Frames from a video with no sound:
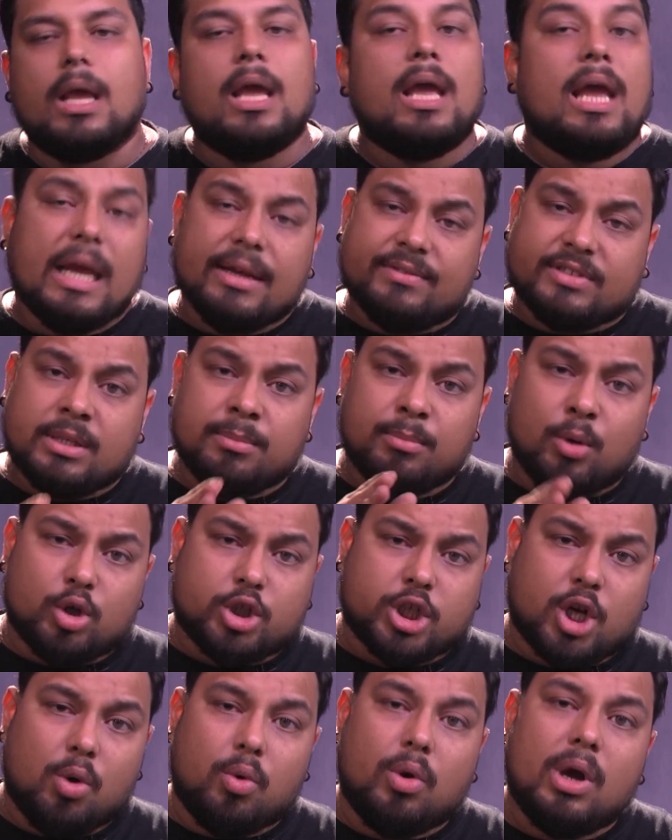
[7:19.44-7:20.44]
If
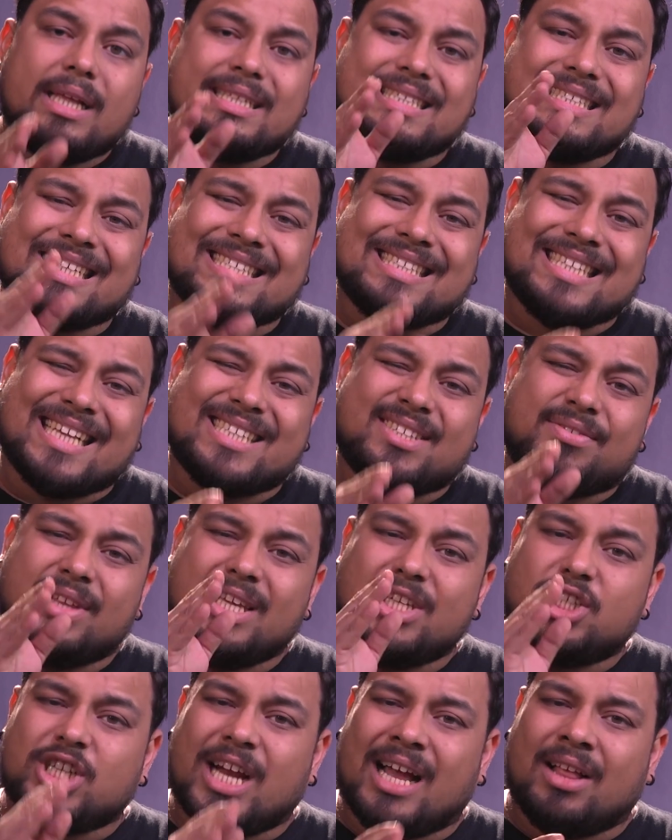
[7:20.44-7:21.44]
Samochko
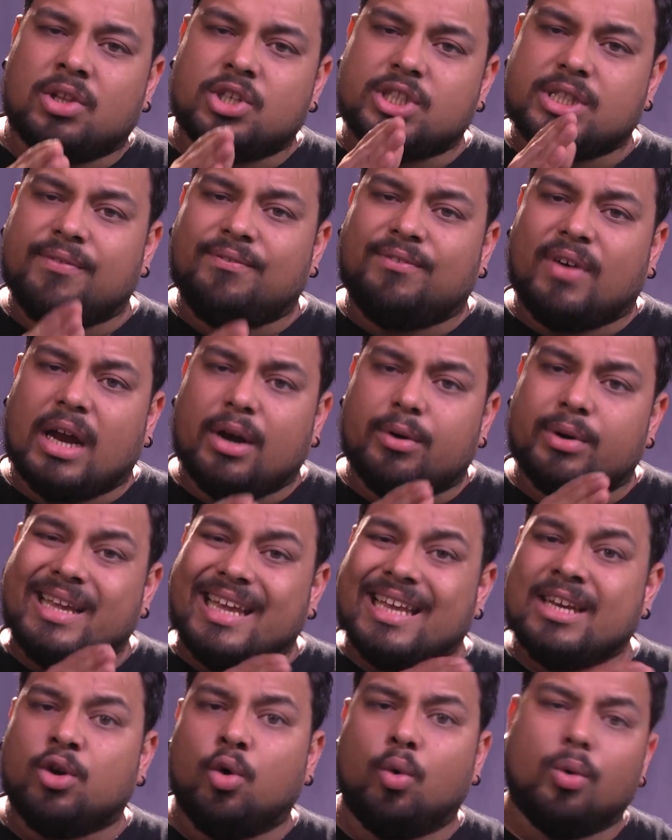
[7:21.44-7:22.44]
successfully challenged the firing
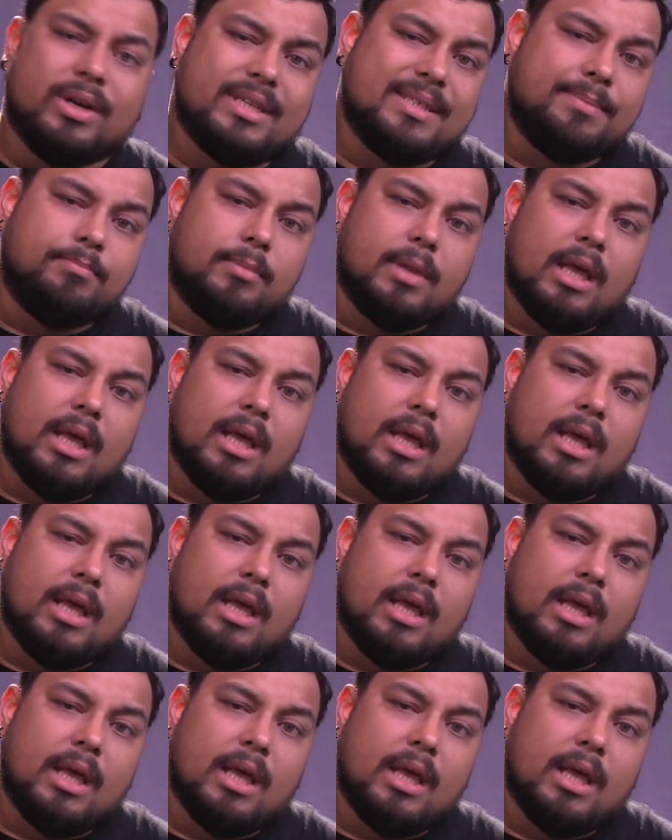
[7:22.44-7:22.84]
in court,